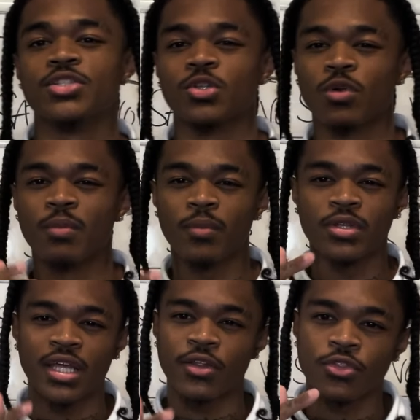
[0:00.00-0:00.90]
So remember
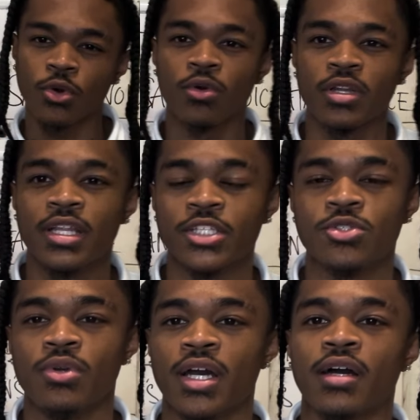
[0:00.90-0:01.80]
that authority that
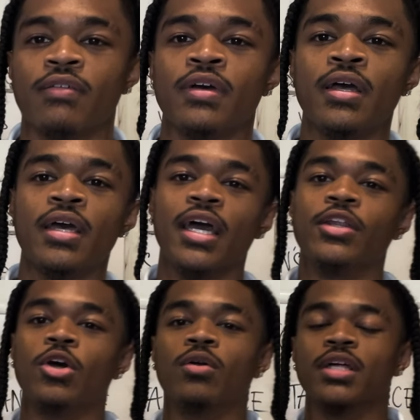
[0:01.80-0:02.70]
you have
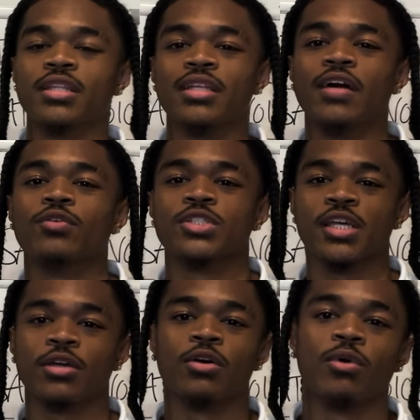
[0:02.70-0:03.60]
and don't let the devil
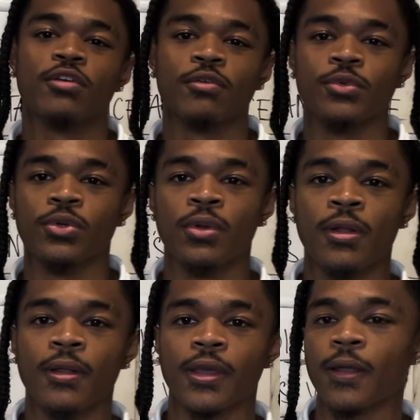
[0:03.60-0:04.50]
take it away from you.
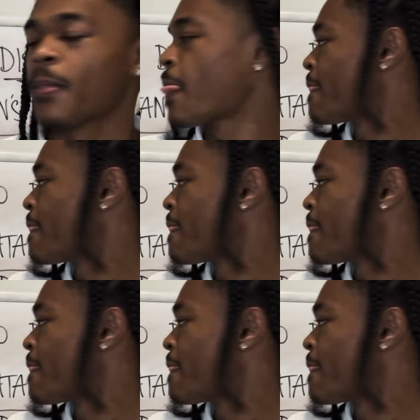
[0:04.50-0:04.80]
Okay.